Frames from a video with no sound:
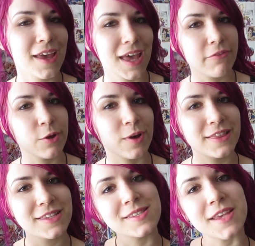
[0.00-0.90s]
Hey
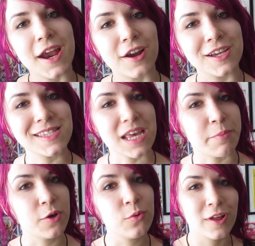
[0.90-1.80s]
everyone, this is Erika
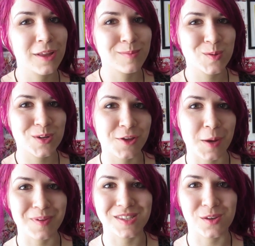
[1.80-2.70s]
Szabo. Welcome to another
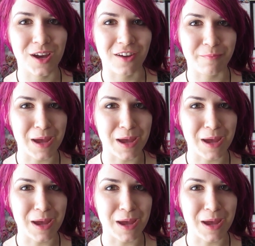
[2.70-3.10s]
episode of